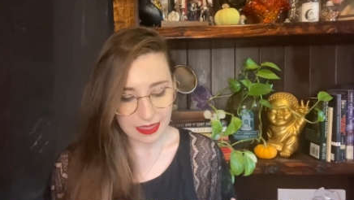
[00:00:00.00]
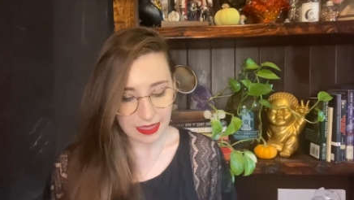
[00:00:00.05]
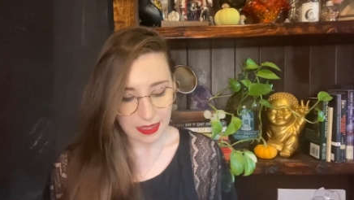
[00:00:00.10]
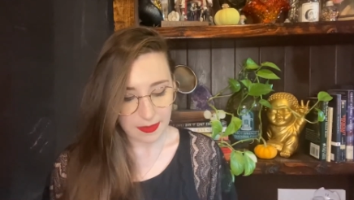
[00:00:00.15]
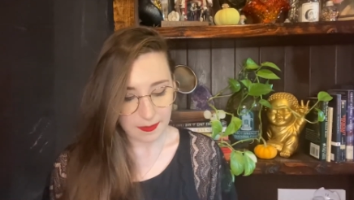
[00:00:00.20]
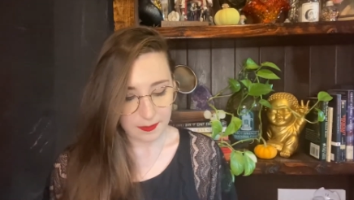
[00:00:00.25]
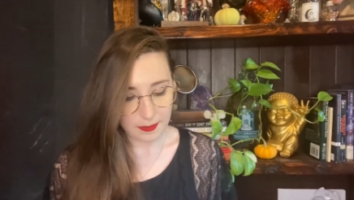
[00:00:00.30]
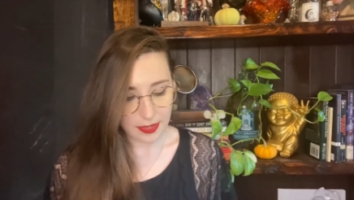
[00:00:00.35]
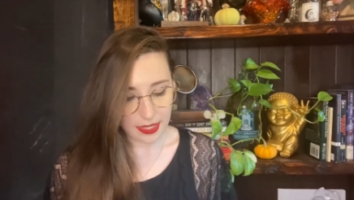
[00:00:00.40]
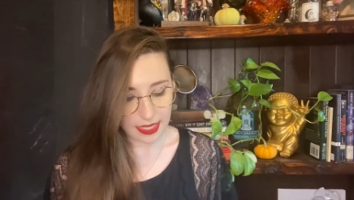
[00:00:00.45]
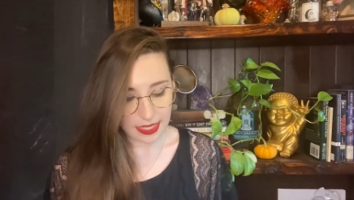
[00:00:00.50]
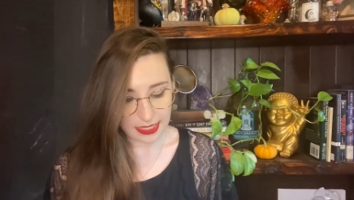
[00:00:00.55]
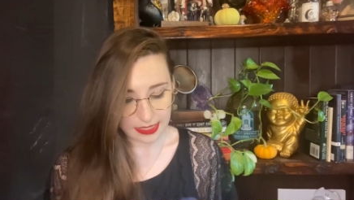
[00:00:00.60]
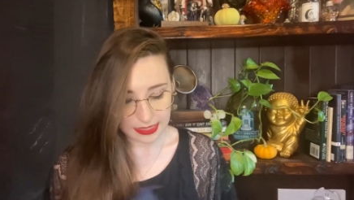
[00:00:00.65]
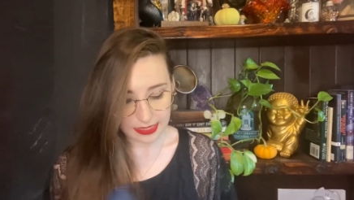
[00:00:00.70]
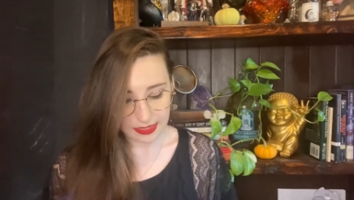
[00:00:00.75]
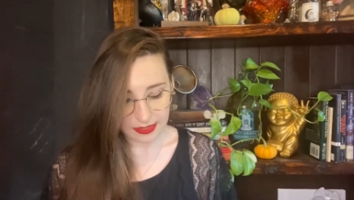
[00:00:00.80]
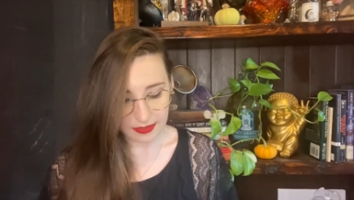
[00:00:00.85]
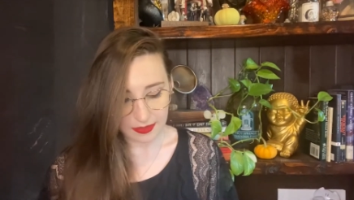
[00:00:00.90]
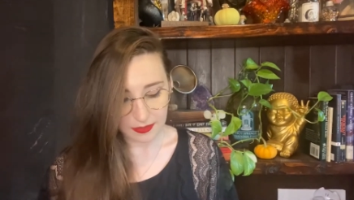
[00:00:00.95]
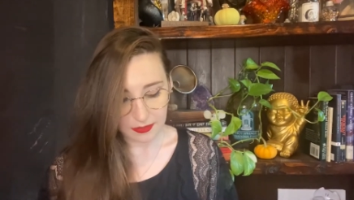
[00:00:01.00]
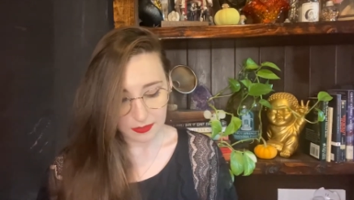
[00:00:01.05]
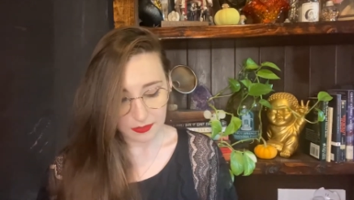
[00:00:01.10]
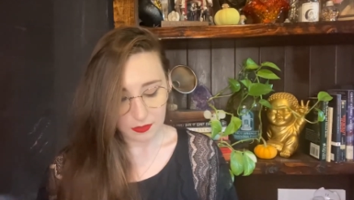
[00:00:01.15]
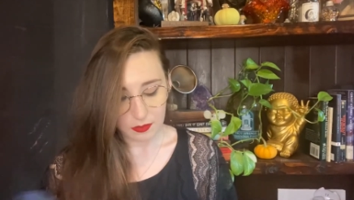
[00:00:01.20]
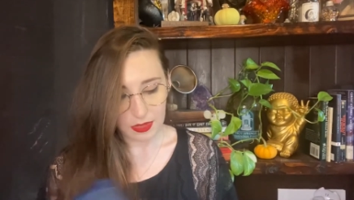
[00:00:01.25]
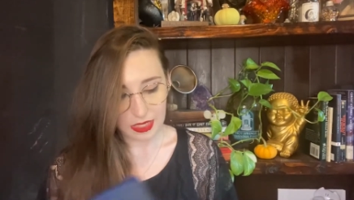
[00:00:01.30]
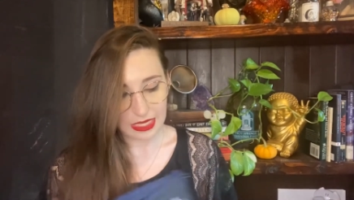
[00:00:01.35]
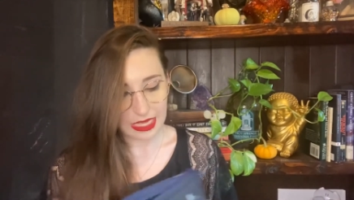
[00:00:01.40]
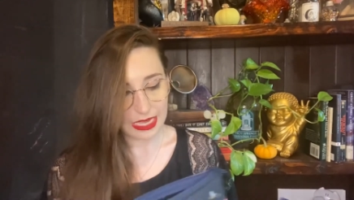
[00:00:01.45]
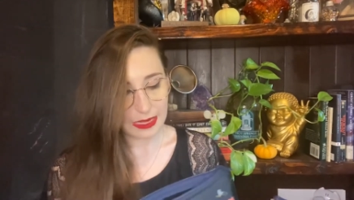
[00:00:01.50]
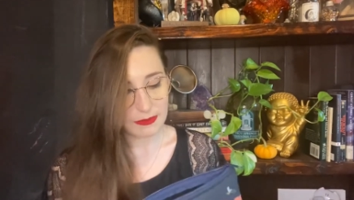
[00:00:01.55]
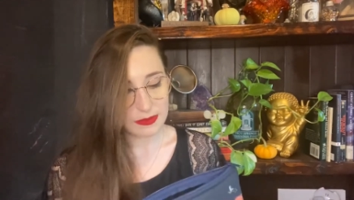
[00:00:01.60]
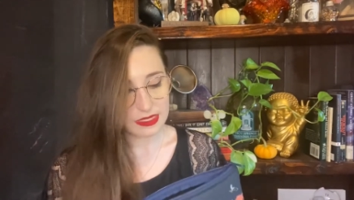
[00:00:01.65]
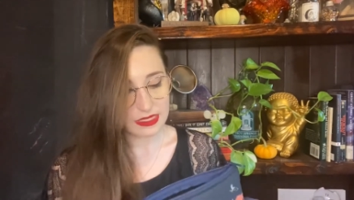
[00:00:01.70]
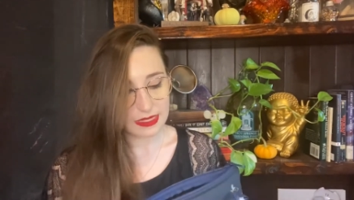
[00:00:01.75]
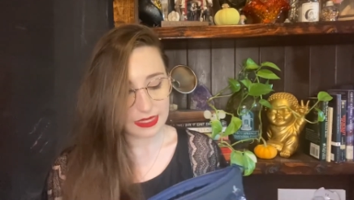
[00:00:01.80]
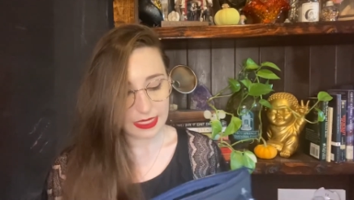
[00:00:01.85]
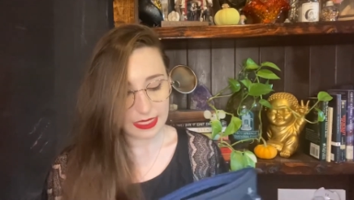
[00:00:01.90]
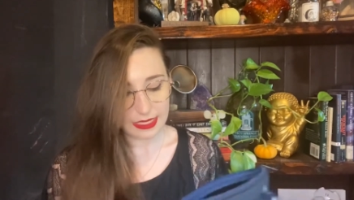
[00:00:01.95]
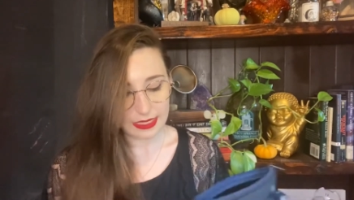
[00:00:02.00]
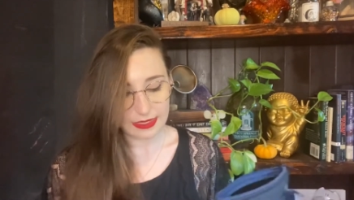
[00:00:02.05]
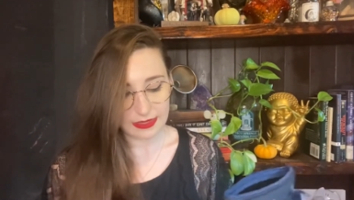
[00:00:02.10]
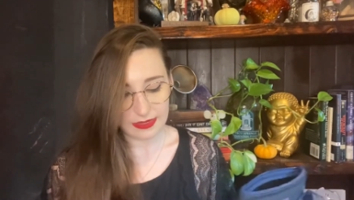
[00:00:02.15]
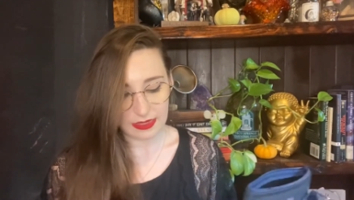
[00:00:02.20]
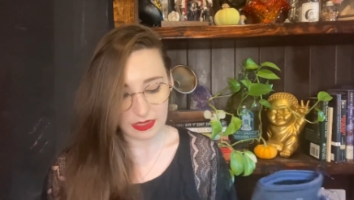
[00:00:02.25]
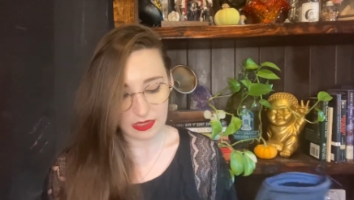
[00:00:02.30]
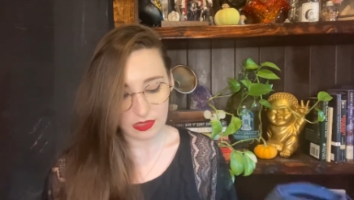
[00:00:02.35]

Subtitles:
But when it came to these, like,